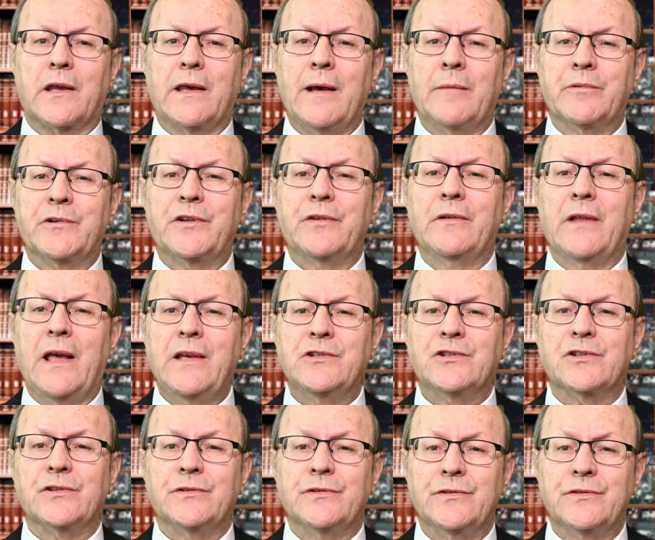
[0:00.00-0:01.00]

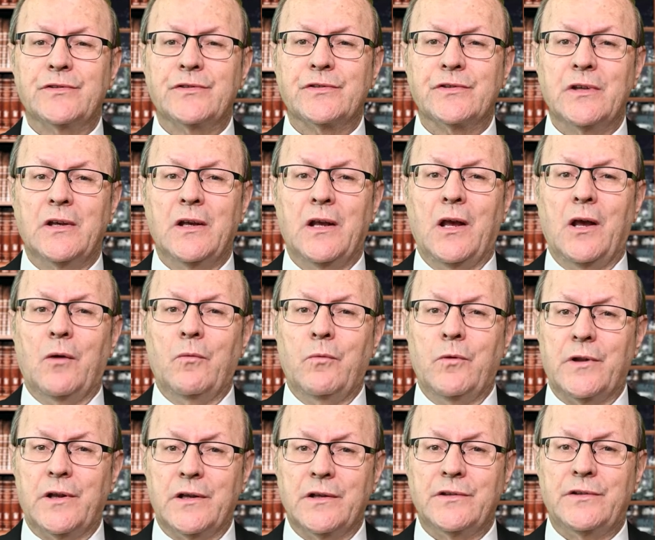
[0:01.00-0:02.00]
capitulations
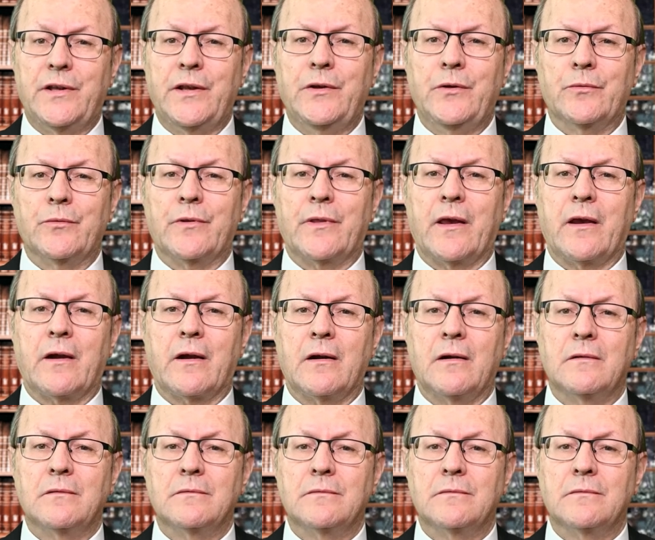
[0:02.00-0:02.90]
would continue there.